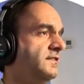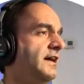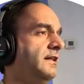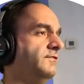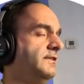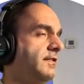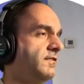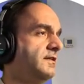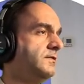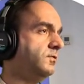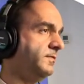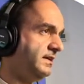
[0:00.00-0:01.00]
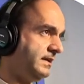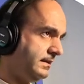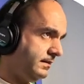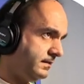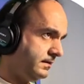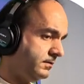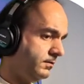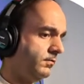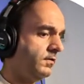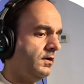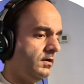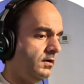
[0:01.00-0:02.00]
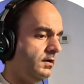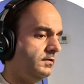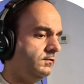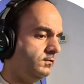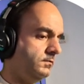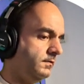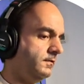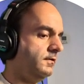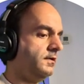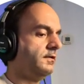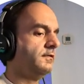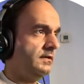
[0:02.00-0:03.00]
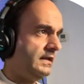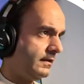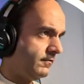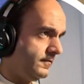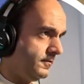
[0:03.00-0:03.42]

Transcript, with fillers: the Dial of Destiny will be in theaters on June 30th. Next